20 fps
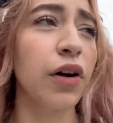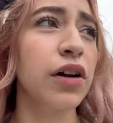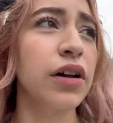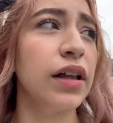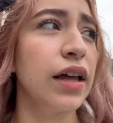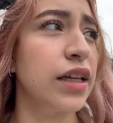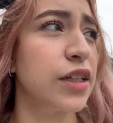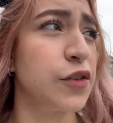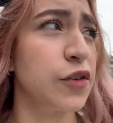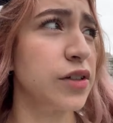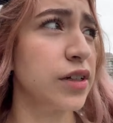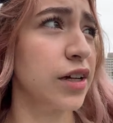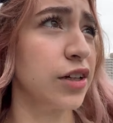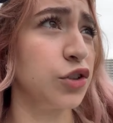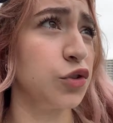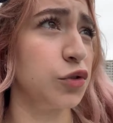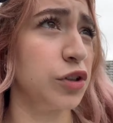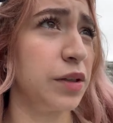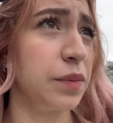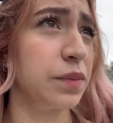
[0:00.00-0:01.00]
gonna lie, it feels like a
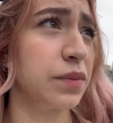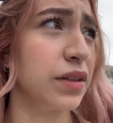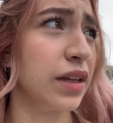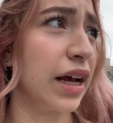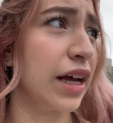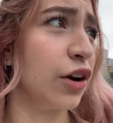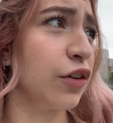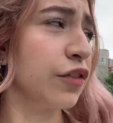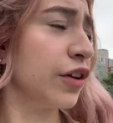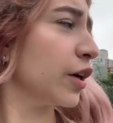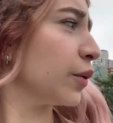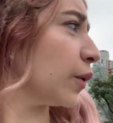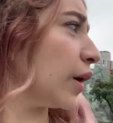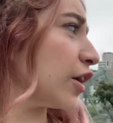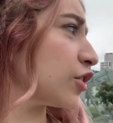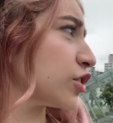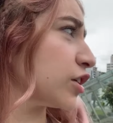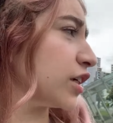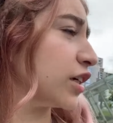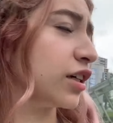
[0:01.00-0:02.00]
dream. Like, I don't feel like we're
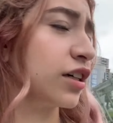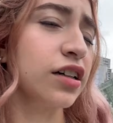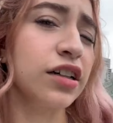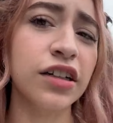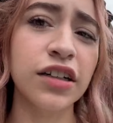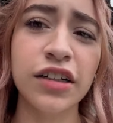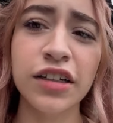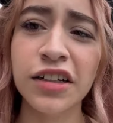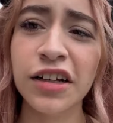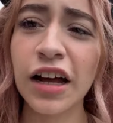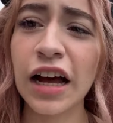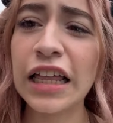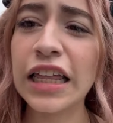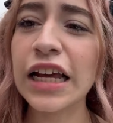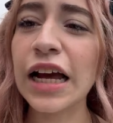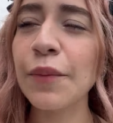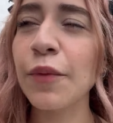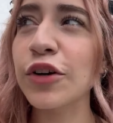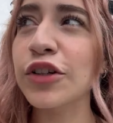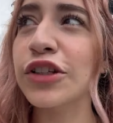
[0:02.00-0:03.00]
actually here. I think
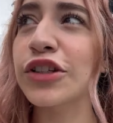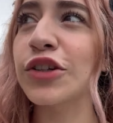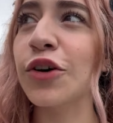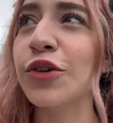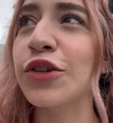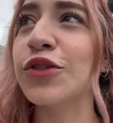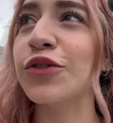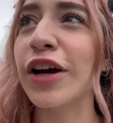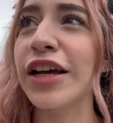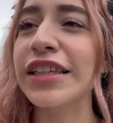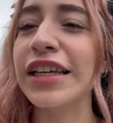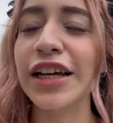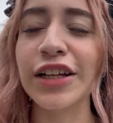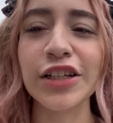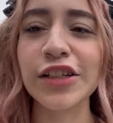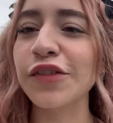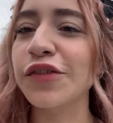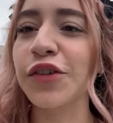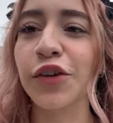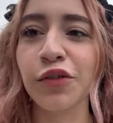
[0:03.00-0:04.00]
I'm actually so stressed that it
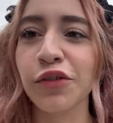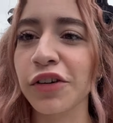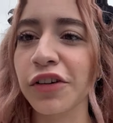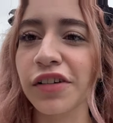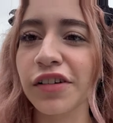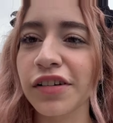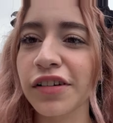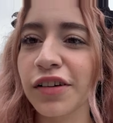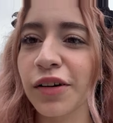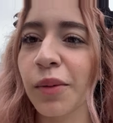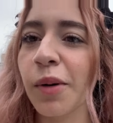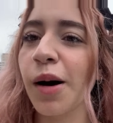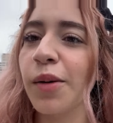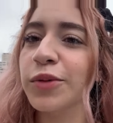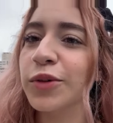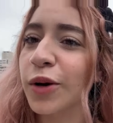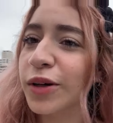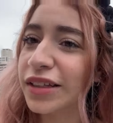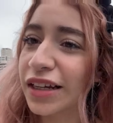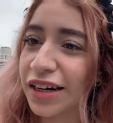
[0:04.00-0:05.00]
doesn't feel real. Well, I'm
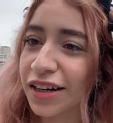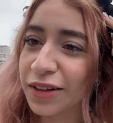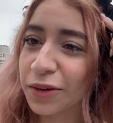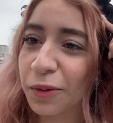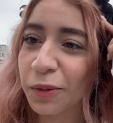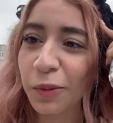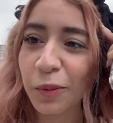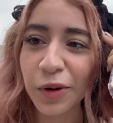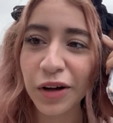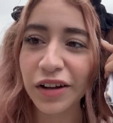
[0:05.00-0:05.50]
so excited. Oh, oh my